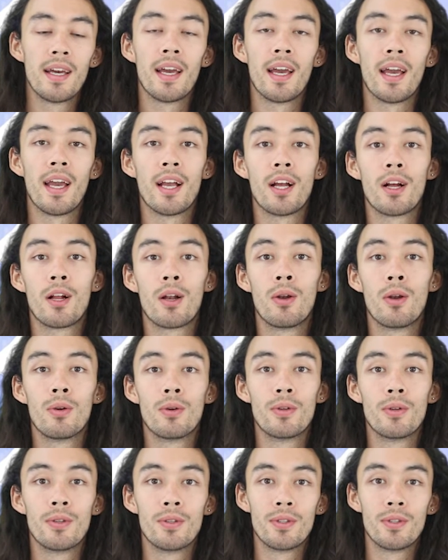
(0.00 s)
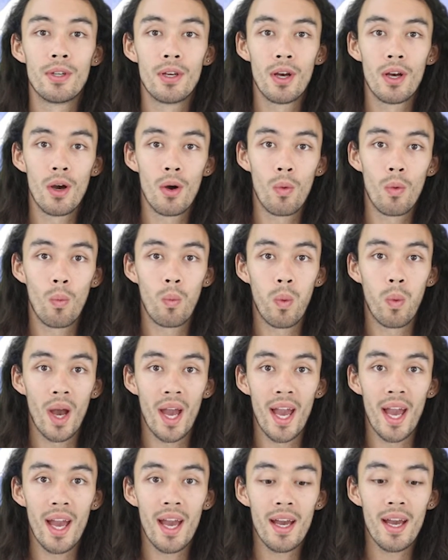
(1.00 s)
include
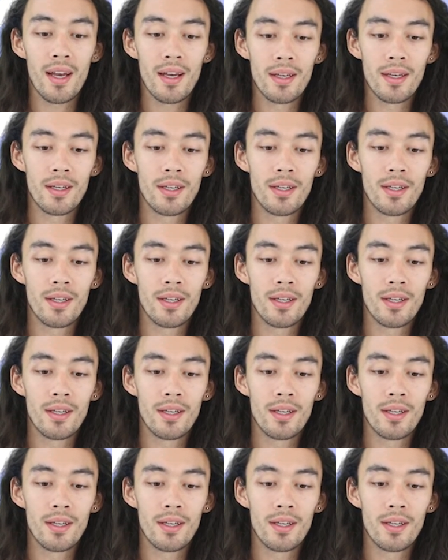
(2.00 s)
where